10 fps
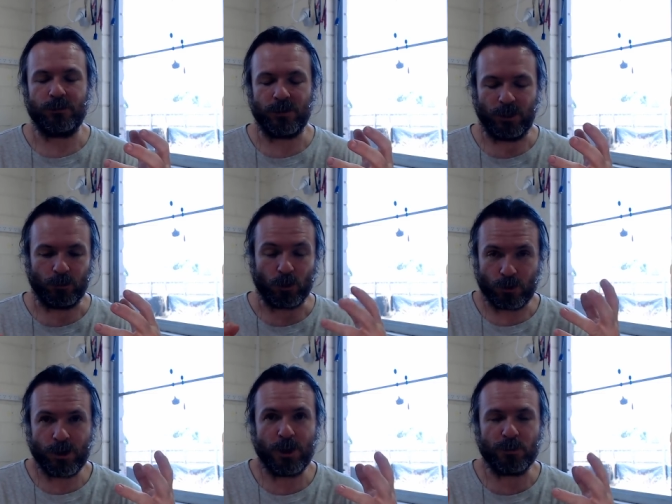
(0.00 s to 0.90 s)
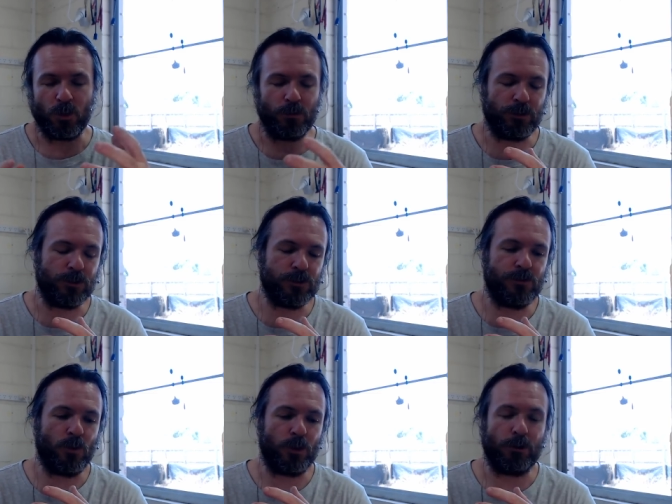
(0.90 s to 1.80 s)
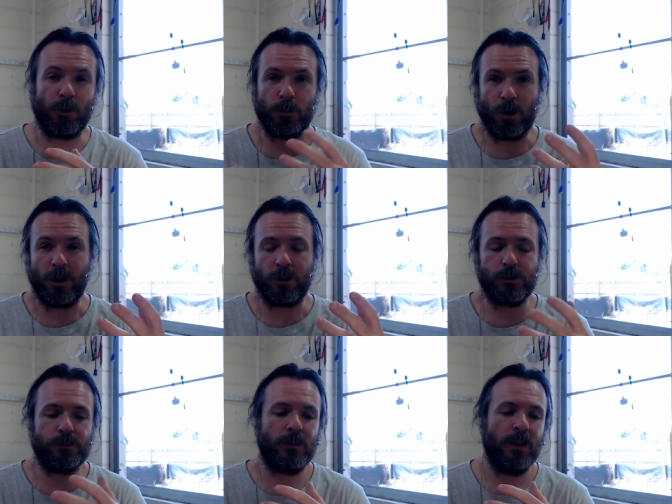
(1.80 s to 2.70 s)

uh, or create board views for your own products.